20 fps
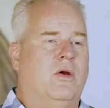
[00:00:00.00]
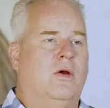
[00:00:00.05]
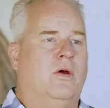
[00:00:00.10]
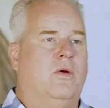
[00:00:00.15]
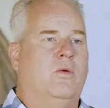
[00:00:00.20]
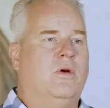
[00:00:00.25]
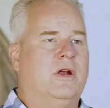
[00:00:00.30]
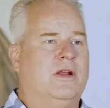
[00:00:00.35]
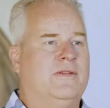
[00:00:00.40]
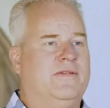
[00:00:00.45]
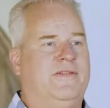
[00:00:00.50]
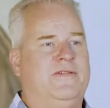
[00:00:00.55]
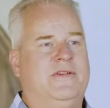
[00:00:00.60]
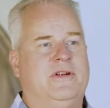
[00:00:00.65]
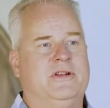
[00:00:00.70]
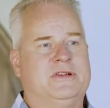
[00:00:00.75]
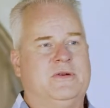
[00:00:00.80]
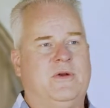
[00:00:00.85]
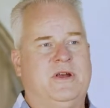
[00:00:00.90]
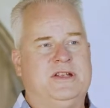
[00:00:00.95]
One of the
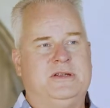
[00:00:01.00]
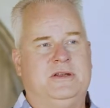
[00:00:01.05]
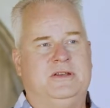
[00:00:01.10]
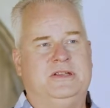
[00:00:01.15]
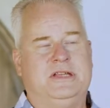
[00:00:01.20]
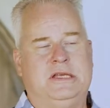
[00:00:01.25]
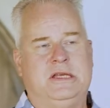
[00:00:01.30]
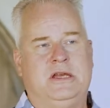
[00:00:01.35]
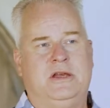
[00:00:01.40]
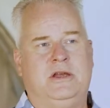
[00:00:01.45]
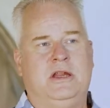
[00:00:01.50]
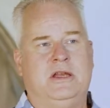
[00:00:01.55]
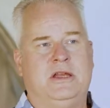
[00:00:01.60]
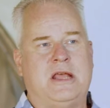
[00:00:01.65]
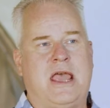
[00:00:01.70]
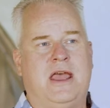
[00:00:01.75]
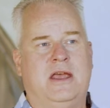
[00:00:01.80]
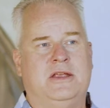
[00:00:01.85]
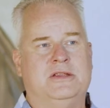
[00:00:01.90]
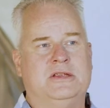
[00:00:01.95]
first questions that you need
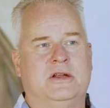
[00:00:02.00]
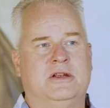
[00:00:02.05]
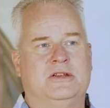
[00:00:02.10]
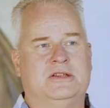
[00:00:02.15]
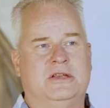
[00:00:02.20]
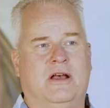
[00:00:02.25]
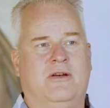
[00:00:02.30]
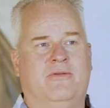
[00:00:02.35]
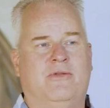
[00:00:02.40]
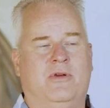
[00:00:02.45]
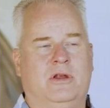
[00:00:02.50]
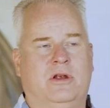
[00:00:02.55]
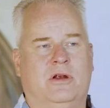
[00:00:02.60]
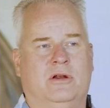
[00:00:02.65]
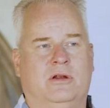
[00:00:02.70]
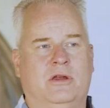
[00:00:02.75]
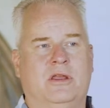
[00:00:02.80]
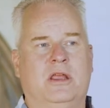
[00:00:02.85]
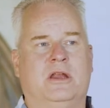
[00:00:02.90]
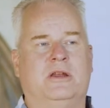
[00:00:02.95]
to ask yourself when you're
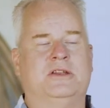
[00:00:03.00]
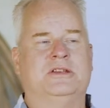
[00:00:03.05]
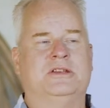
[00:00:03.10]
looking to